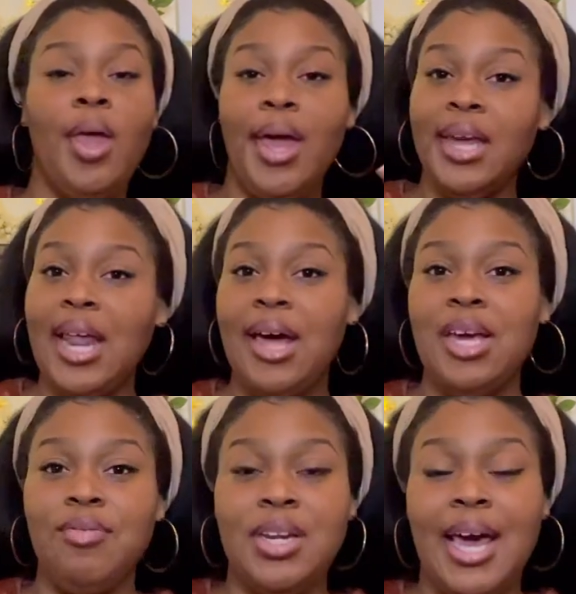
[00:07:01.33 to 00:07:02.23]
hanging out
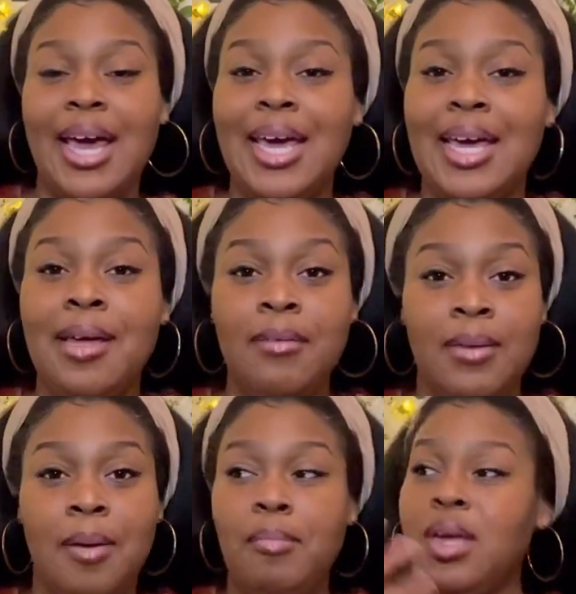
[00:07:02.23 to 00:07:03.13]
every day,
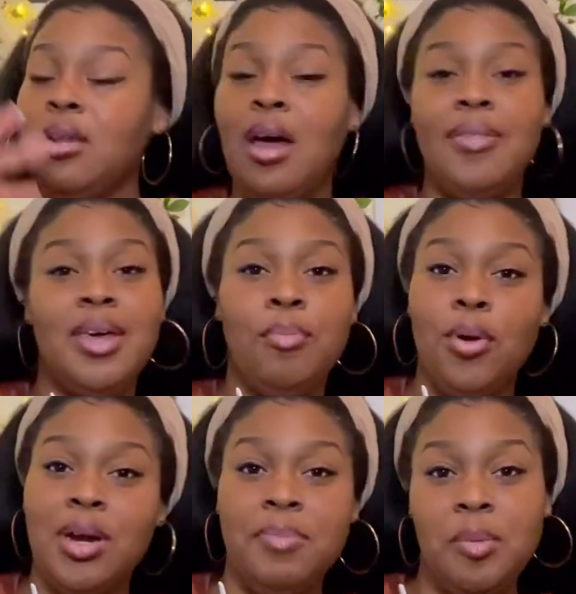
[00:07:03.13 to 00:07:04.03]
meeting all the
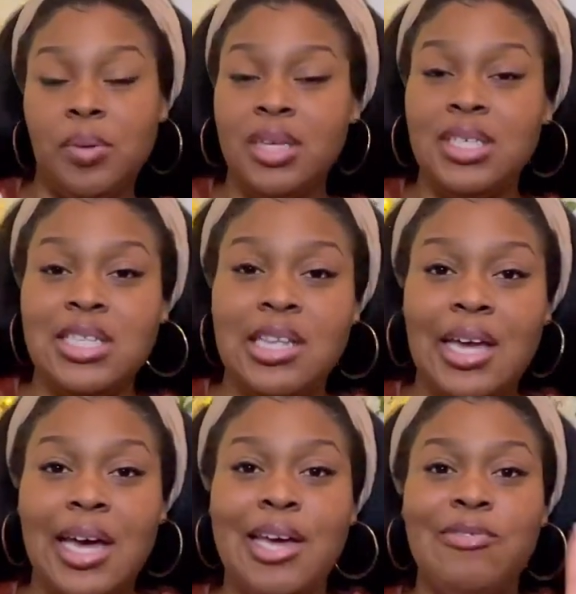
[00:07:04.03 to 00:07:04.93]
important people in his
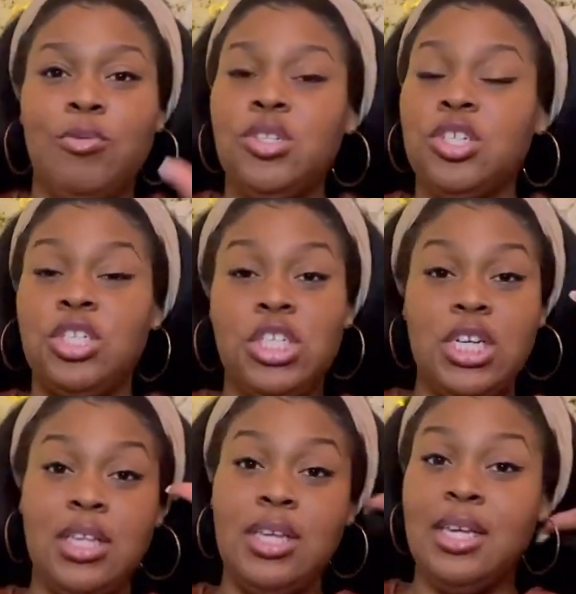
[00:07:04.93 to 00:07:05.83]
life. We just
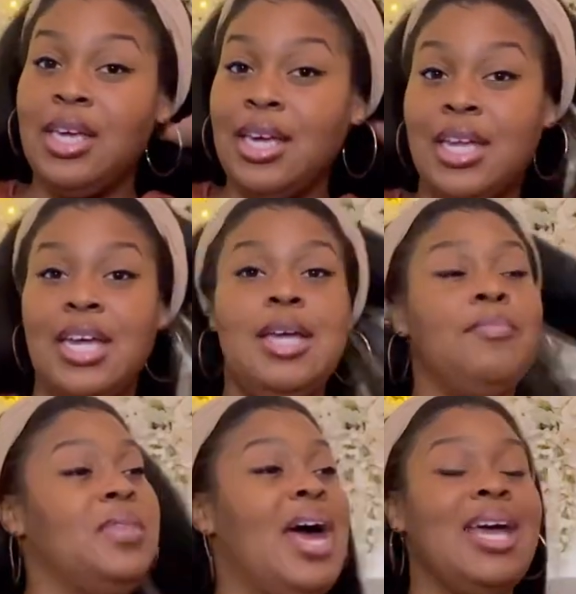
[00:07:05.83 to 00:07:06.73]
chilling, kicking
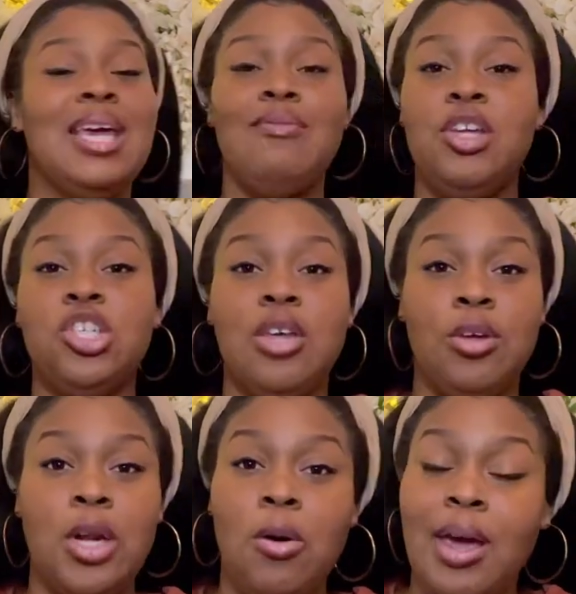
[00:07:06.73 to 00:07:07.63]
it, not giving each
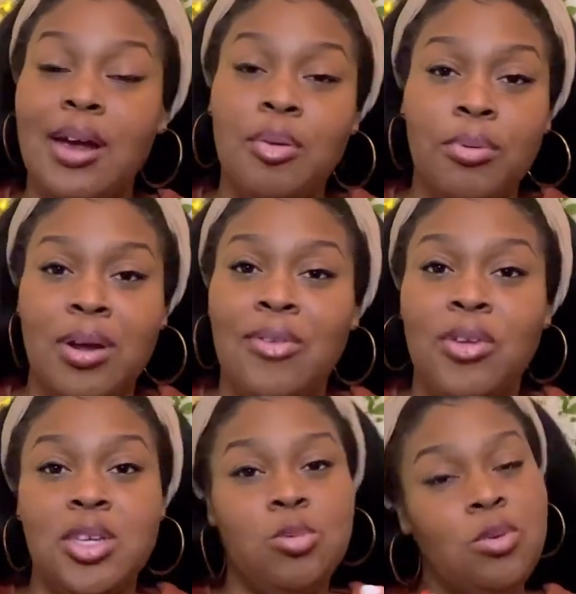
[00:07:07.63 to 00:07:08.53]
other no air to breathe
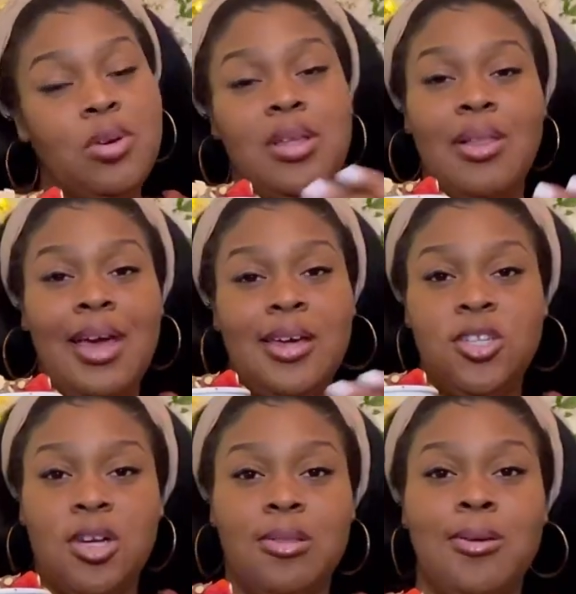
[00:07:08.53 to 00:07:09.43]
because we really like
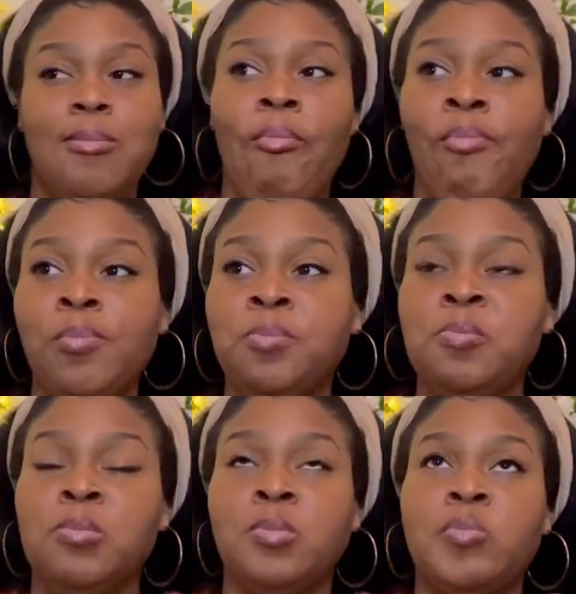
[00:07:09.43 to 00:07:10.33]
each other.
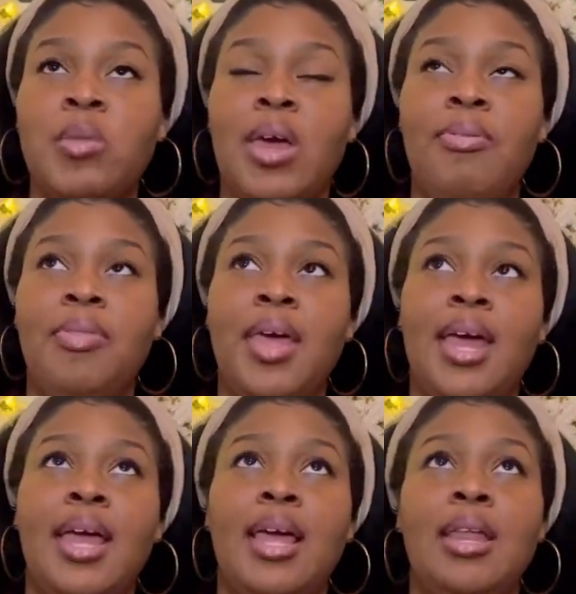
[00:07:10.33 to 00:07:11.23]
And
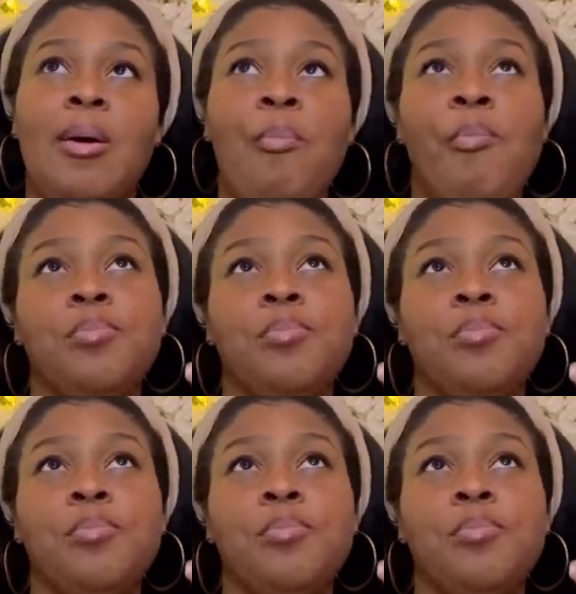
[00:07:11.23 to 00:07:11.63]
then